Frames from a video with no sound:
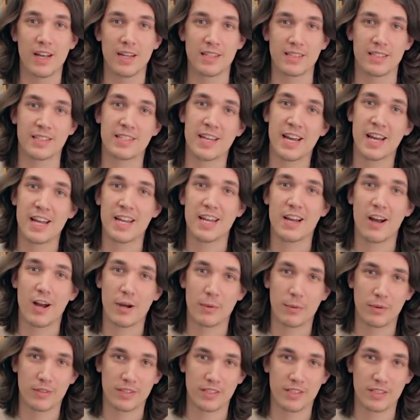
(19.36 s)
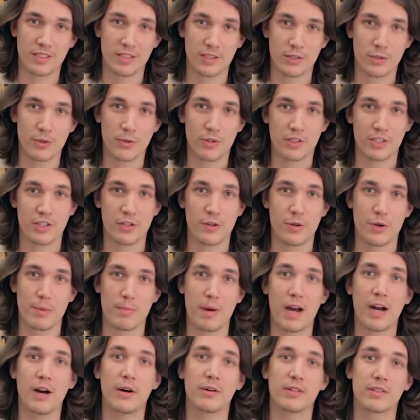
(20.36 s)
Today I wanted to talk to you
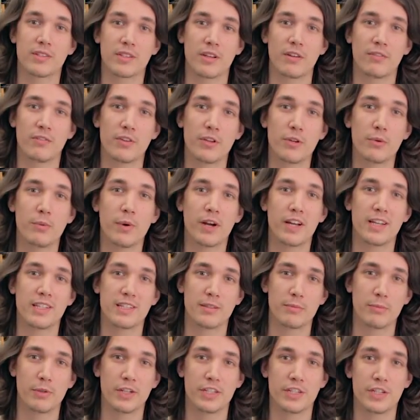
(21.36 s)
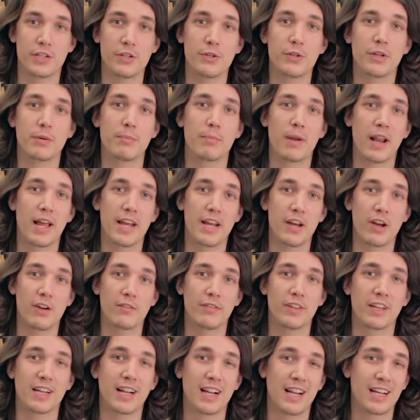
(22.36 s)
about a few ways in which you can play
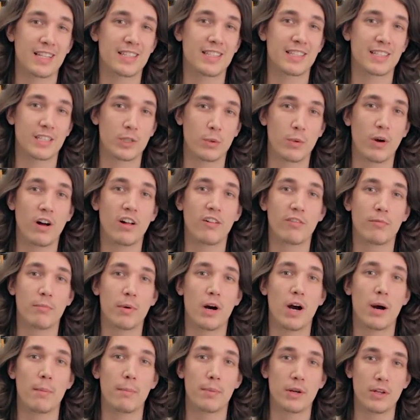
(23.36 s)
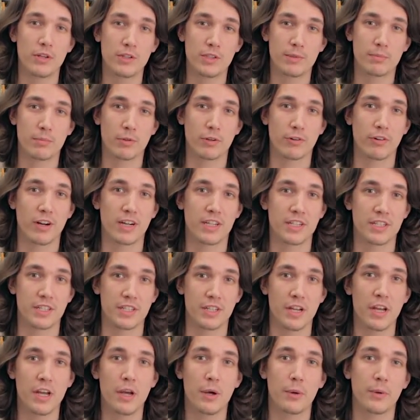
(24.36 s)
over the classic 12-bar blues
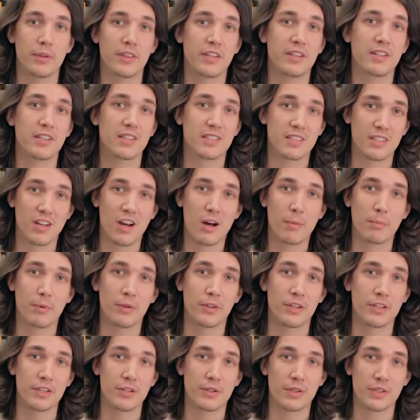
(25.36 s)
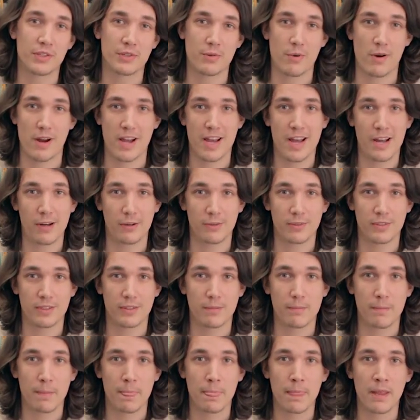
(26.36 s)
progression with an example that you can try out.
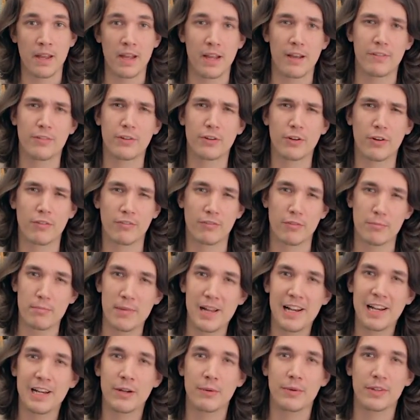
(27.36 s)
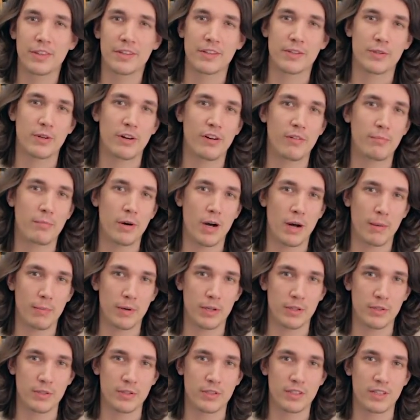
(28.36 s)
If you're not familiar with the 12-bar
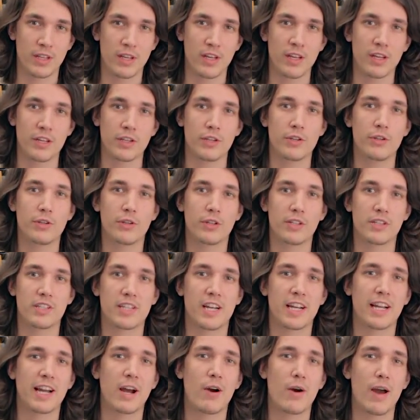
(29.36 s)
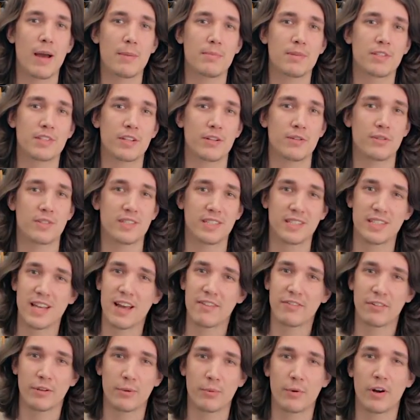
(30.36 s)
blues, you can check out episode
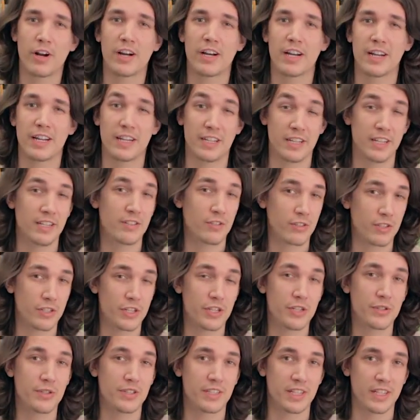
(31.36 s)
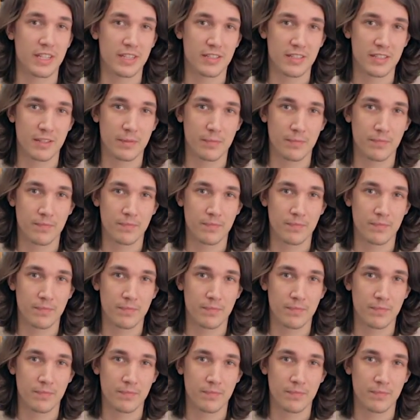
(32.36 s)
7 where I introduce it.